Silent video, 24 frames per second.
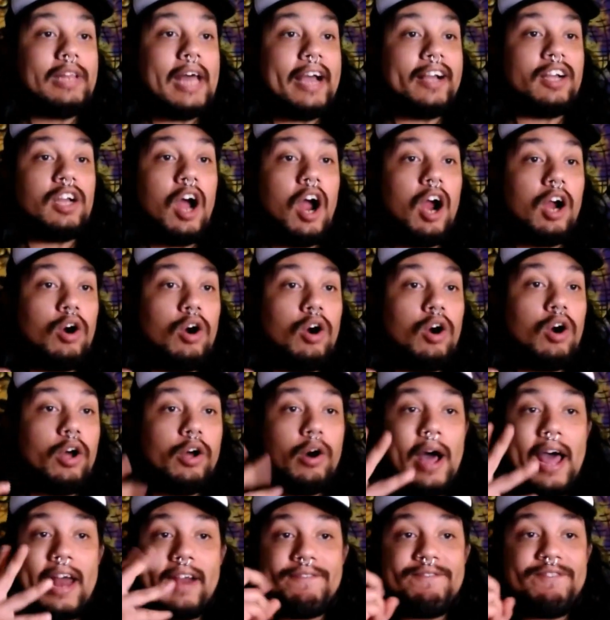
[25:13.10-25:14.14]
that gargoyle
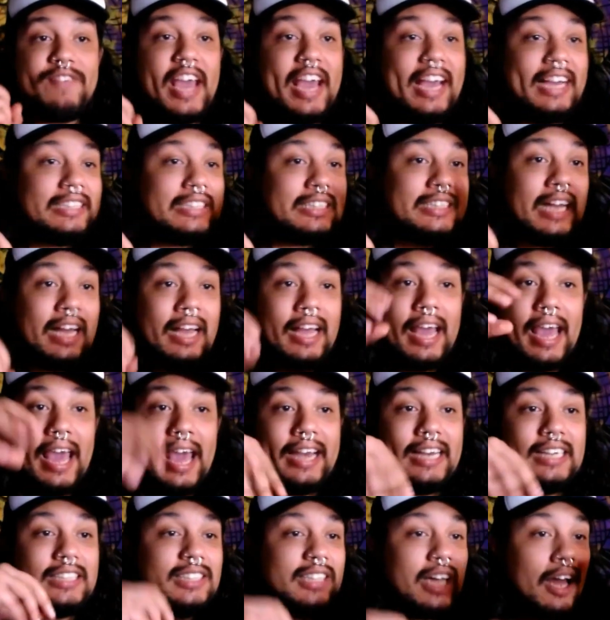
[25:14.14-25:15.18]
had a face,
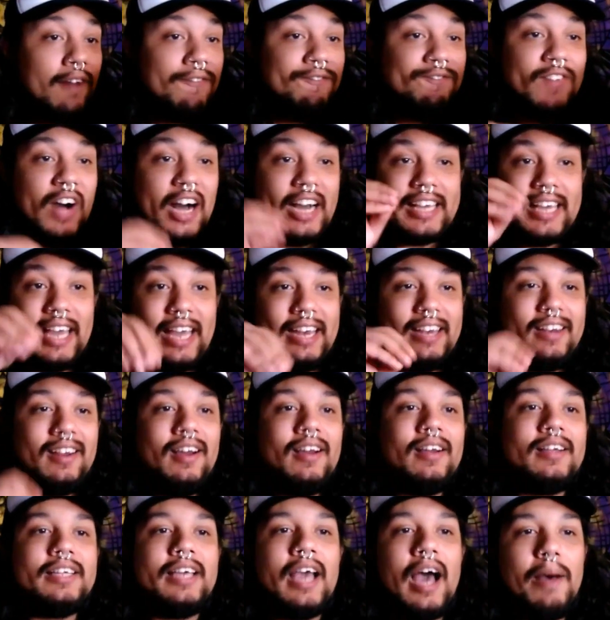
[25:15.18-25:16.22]
and he's gonna fucking...
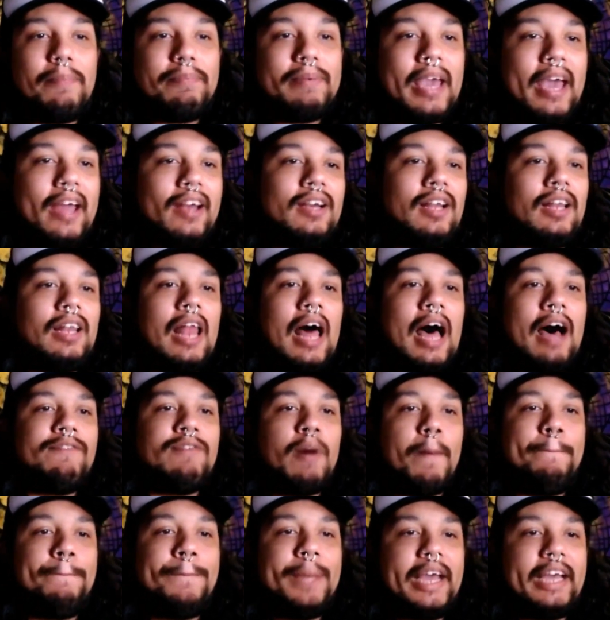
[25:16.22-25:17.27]
Yup, get in the
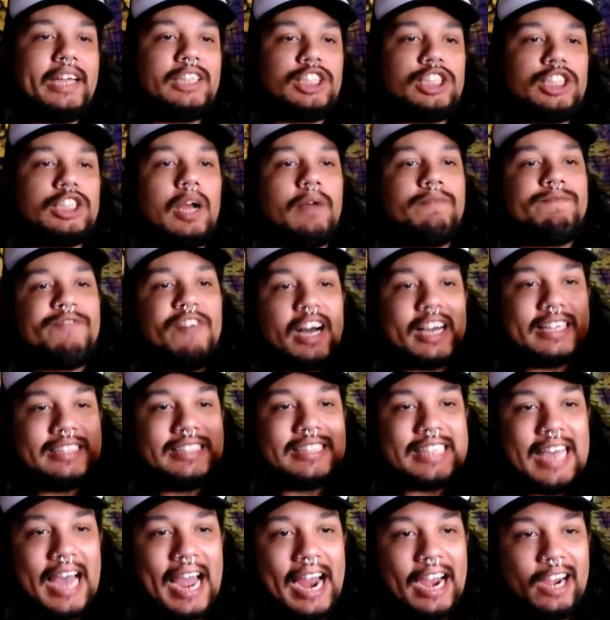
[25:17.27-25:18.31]
lava, bitch. I'm fucking
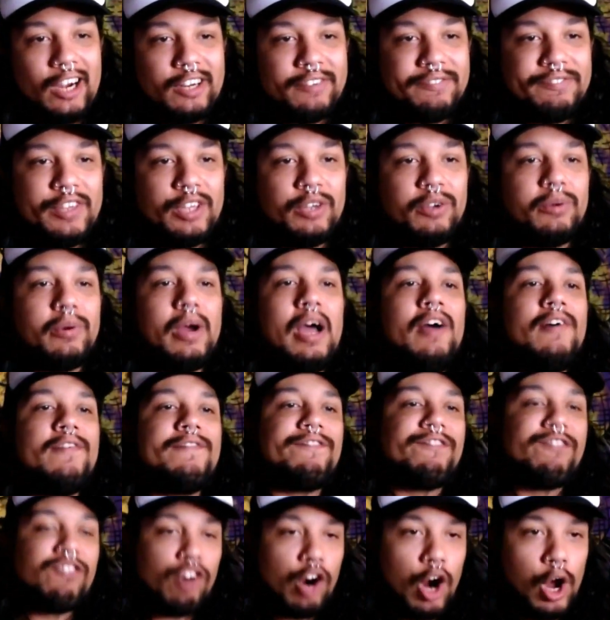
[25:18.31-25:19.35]
tired of you,
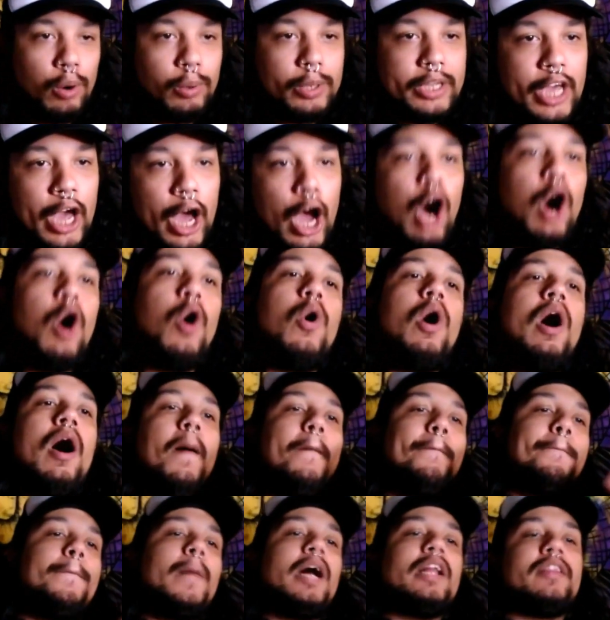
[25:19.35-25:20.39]
Froyo.
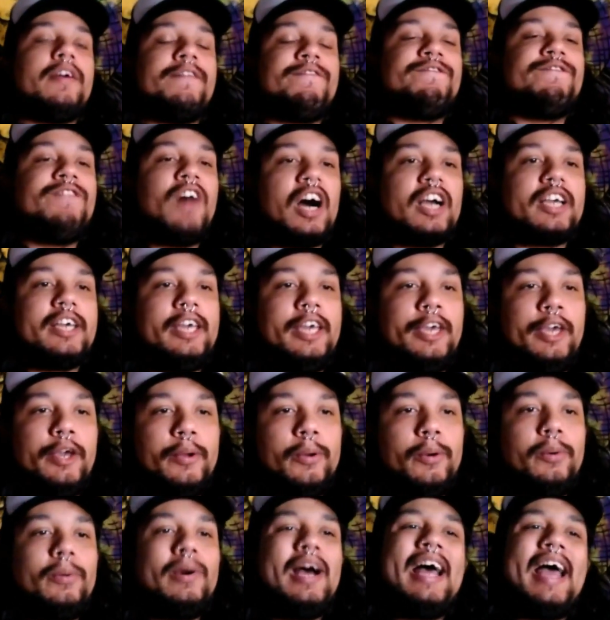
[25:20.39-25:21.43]
Motherfuck
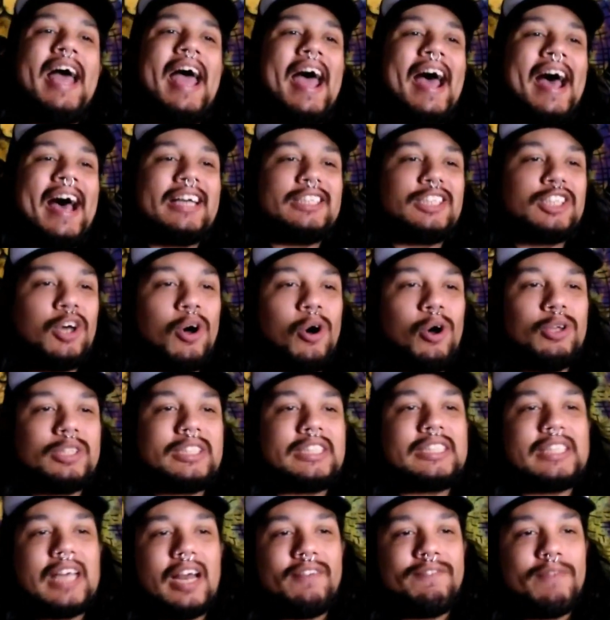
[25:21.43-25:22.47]
you, asshole,
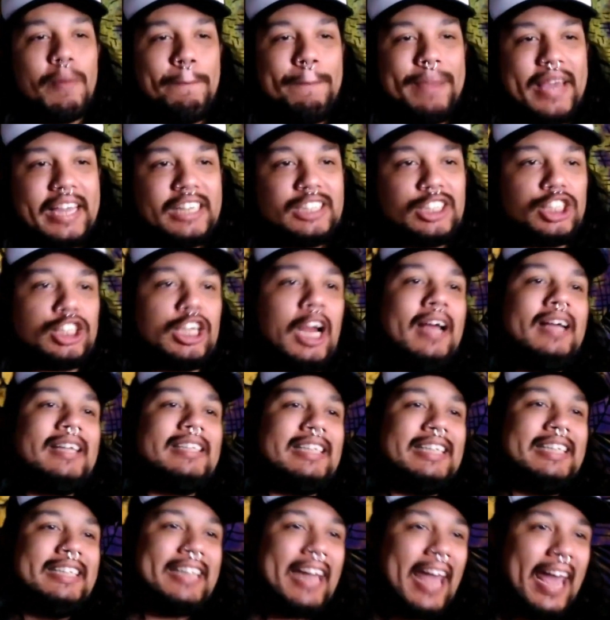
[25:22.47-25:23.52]
son of a bitch,
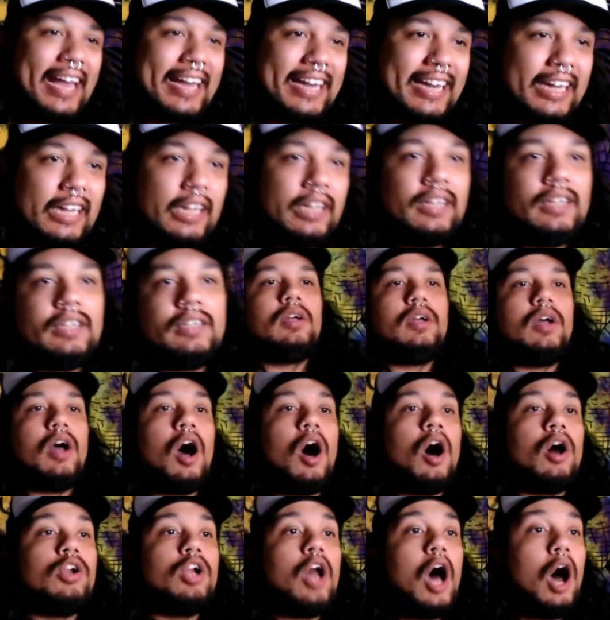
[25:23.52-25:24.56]
dick.
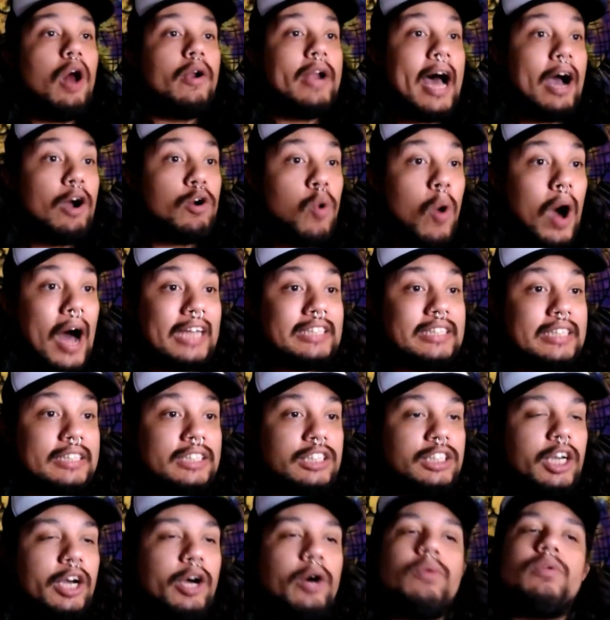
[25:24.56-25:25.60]
Oh, no, now Quasi
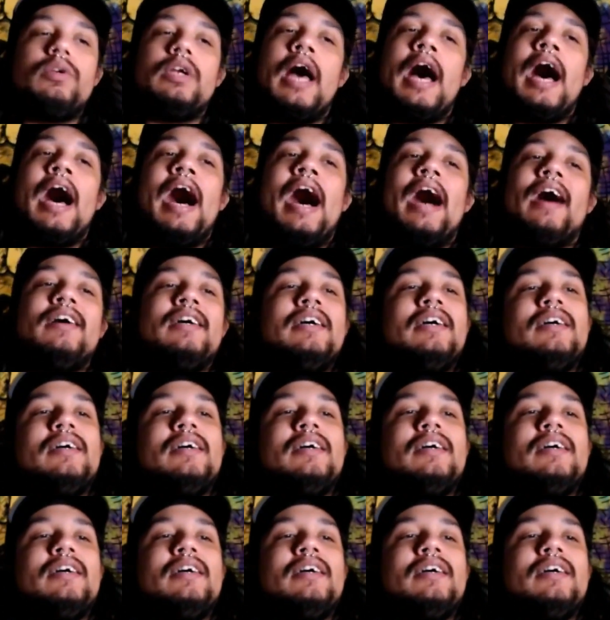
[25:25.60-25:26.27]
too? Nah.